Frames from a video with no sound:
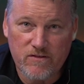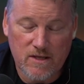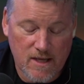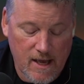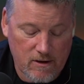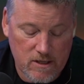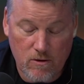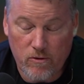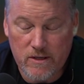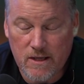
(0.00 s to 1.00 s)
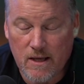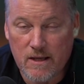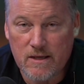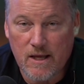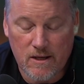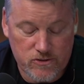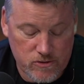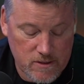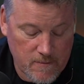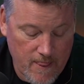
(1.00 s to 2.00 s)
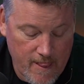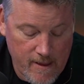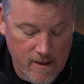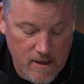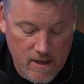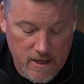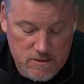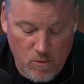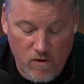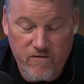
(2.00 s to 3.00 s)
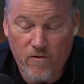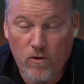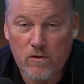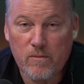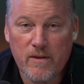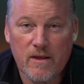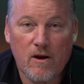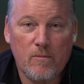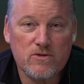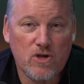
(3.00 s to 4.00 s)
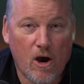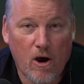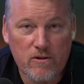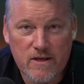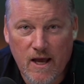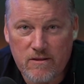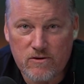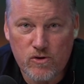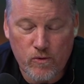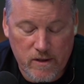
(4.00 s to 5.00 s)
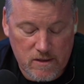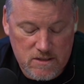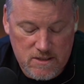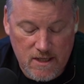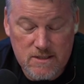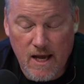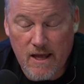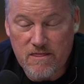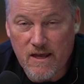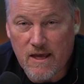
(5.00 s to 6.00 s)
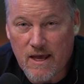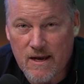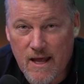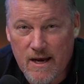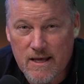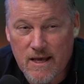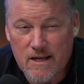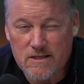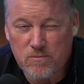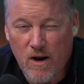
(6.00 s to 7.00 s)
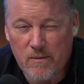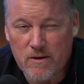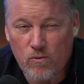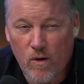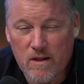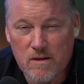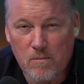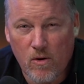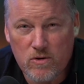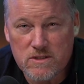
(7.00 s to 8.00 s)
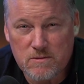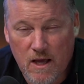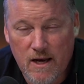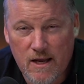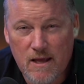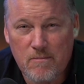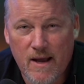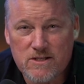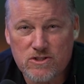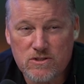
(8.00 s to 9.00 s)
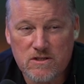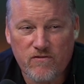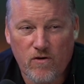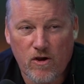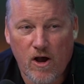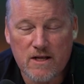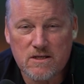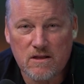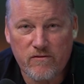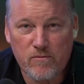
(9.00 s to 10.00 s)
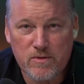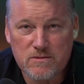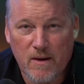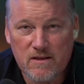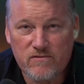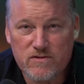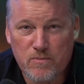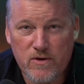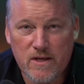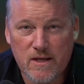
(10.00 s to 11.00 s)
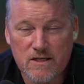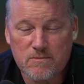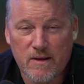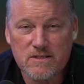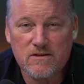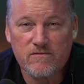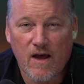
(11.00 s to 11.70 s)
in the county or in the country, it's more affordable than almost all the other New England states. I think Connecticut is probably one of the most, Connecticut and Massachusetts for a cost of living perspective is pretty expensive.